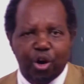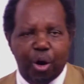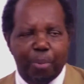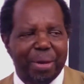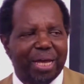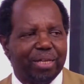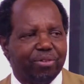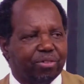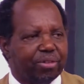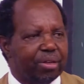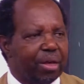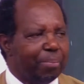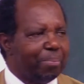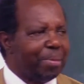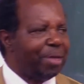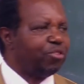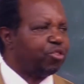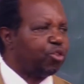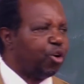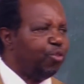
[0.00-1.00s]
in our
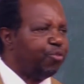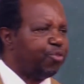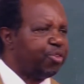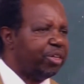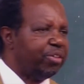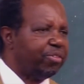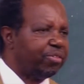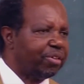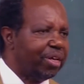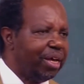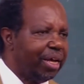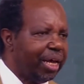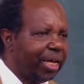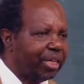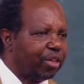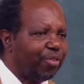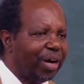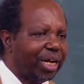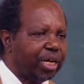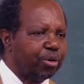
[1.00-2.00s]
men's conference
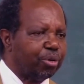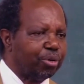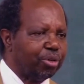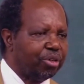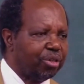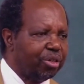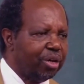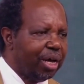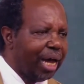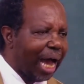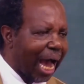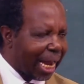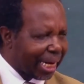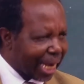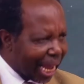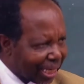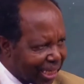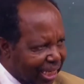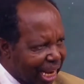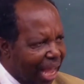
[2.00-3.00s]
at Valley Road.
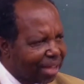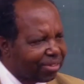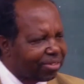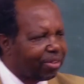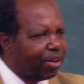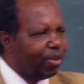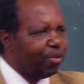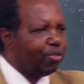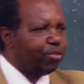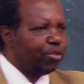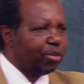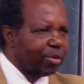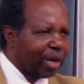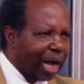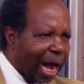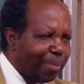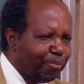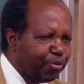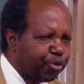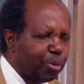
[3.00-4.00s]
And I just
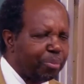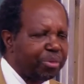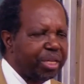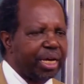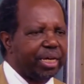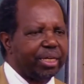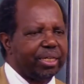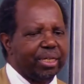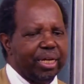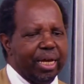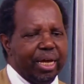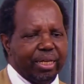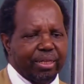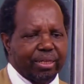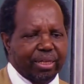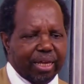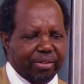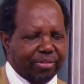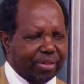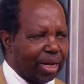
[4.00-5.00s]
come from Nyeri
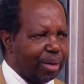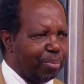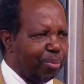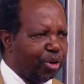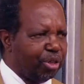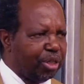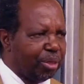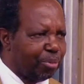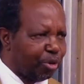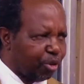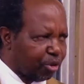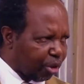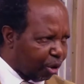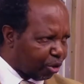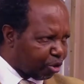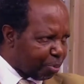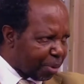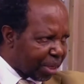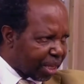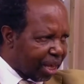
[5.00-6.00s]
yesterday morning because I
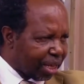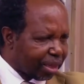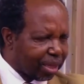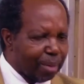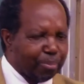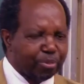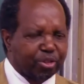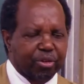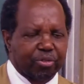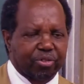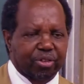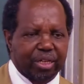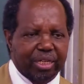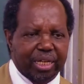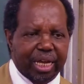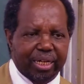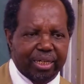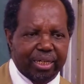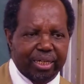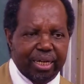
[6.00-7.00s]
was speaking at MTC
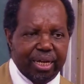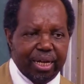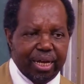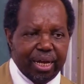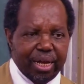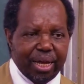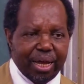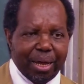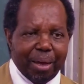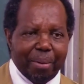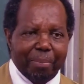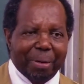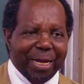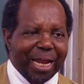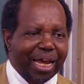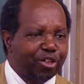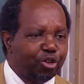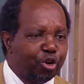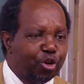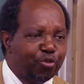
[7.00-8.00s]
Nyeri.
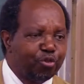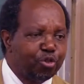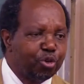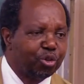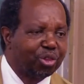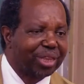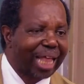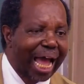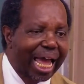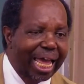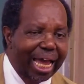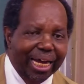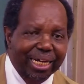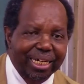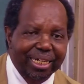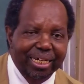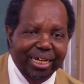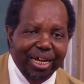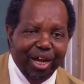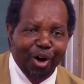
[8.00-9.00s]
But I don't feel
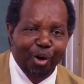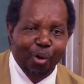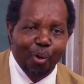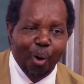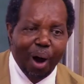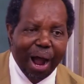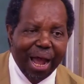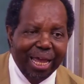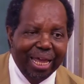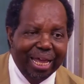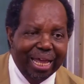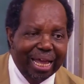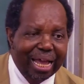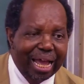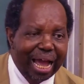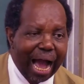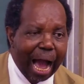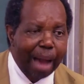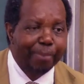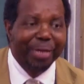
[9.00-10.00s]
tired. Why?
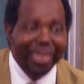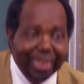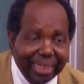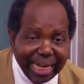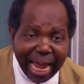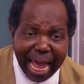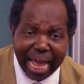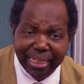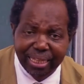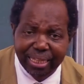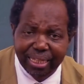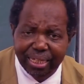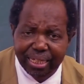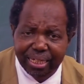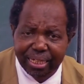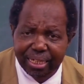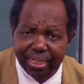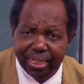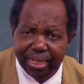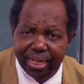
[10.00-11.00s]
I'm in debt.